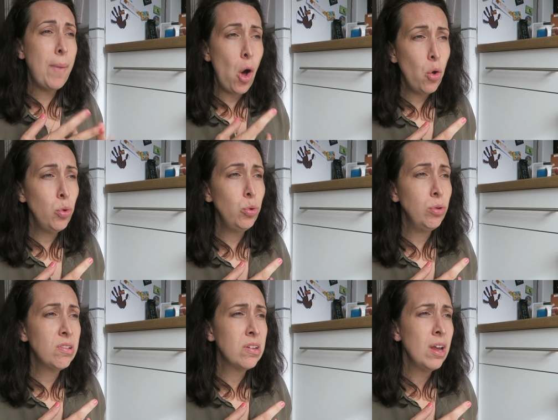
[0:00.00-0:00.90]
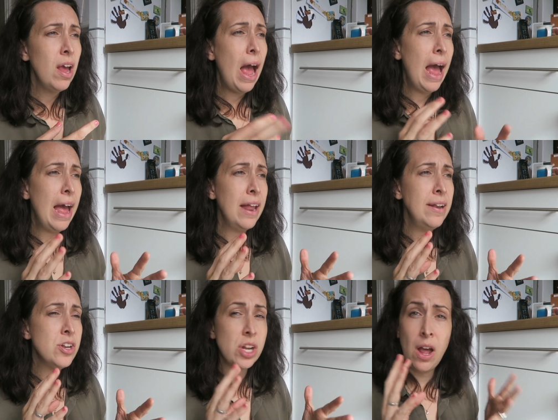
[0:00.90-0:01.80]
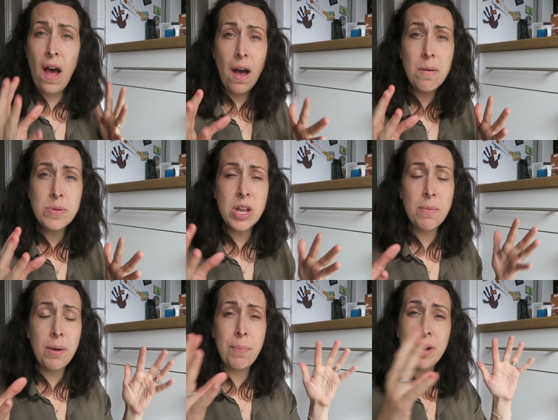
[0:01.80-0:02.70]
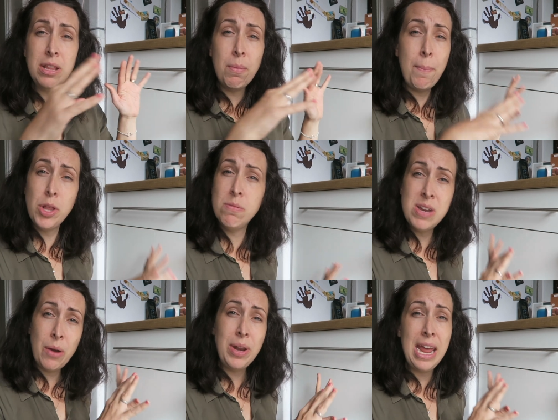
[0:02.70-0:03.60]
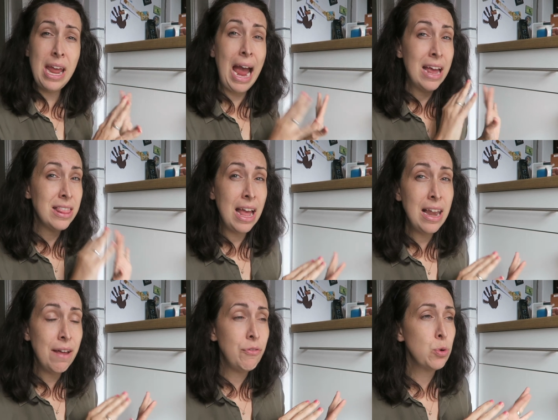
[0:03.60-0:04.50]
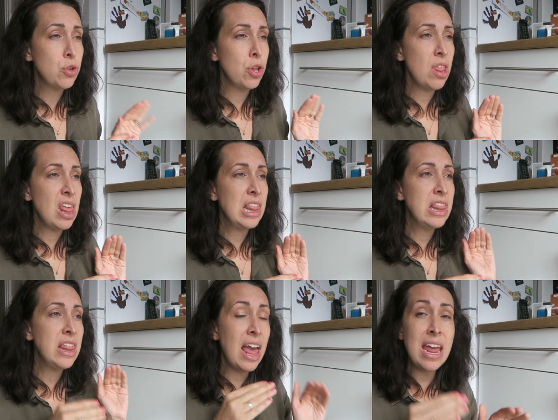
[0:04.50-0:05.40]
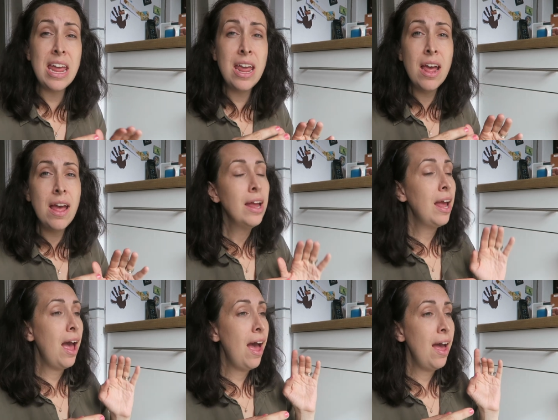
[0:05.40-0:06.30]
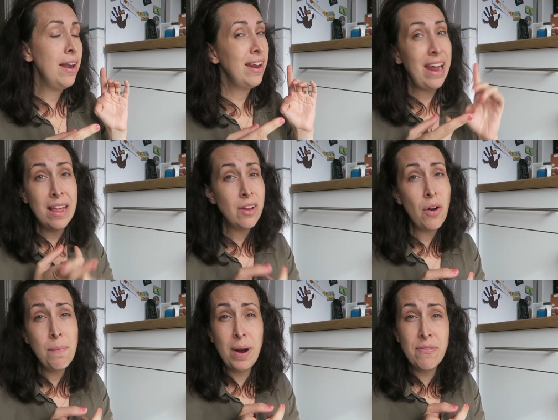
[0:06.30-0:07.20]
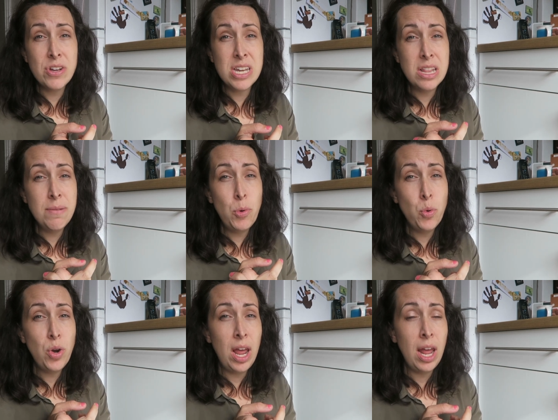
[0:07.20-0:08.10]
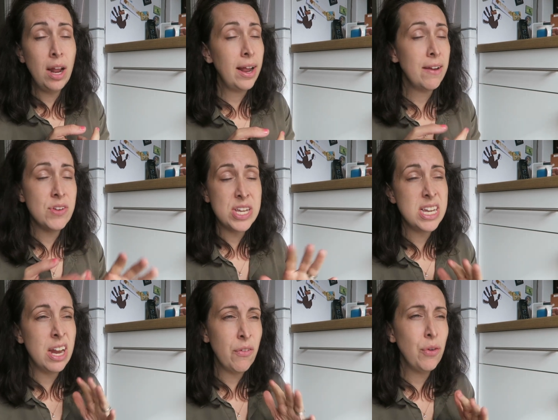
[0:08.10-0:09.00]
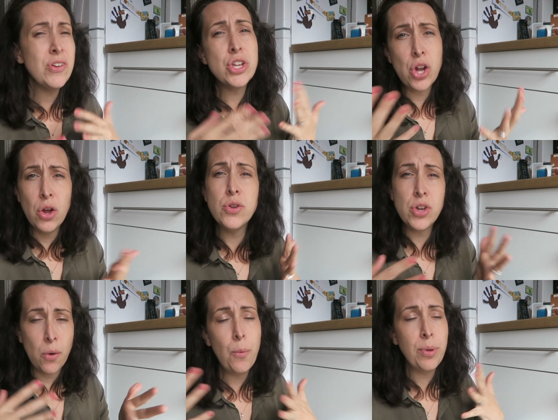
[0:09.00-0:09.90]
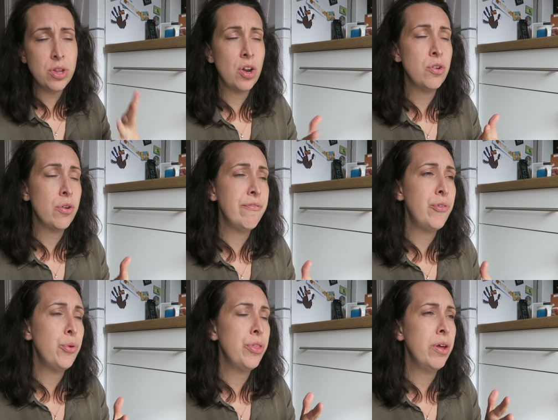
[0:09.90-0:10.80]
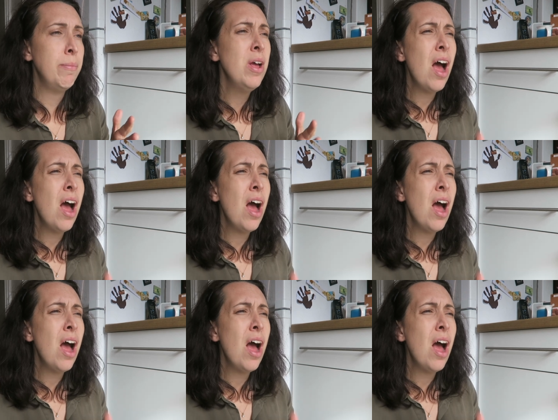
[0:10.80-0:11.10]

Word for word: bowls, and cups. I'm gonna bring them, put them down here at their level so that they can get their own breakfast in the morning. Like if it's cereal, if it's toast, I will put the toast on for them.